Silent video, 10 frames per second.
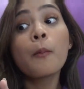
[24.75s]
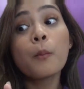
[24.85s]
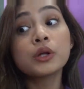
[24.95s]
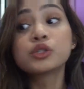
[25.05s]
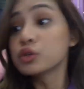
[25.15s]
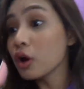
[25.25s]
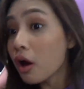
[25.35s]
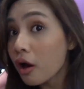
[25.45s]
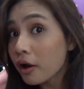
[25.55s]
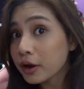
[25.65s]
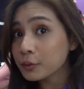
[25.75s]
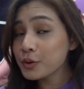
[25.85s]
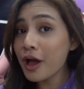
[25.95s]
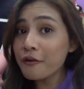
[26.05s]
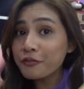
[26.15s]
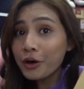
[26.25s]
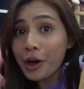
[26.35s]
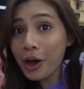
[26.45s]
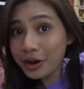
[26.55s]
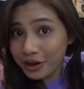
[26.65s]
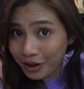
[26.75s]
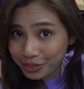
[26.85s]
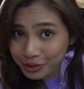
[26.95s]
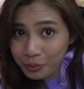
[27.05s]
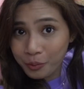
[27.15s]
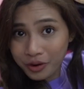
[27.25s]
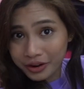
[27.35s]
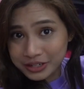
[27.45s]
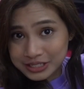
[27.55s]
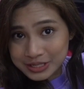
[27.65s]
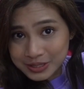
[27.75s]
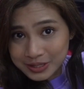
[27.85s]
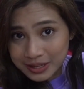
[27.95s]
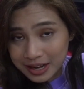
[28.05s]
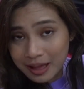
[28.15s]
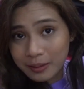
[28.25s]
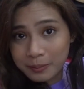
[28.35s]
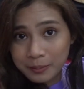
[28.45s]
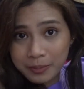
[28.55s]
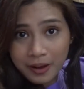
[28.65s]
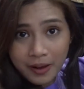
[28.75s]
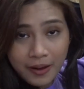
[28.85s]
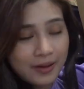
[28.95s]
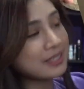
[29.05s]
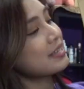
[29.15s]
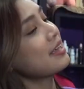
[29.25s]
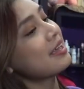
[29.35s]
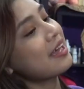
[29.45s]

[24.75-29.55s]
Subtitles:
But today we have another one to get unboxed.